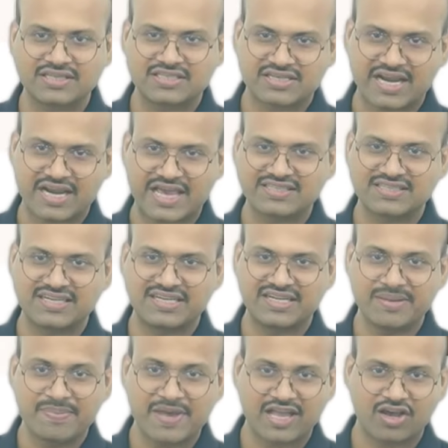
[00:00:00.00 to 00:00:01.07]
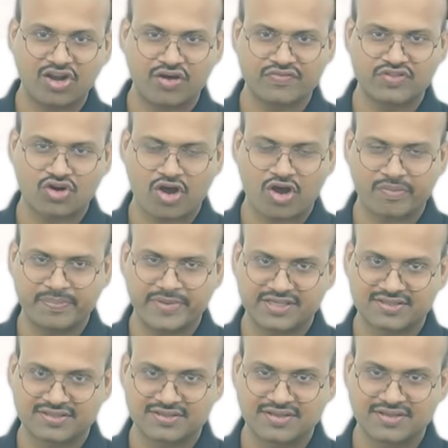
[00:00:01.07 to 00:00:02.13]
strikes and dip angle of the rock
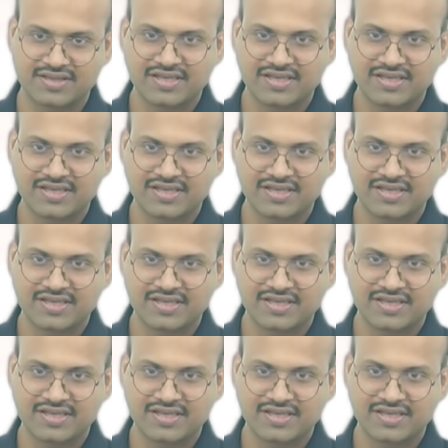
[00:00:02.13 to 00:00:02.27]
beds.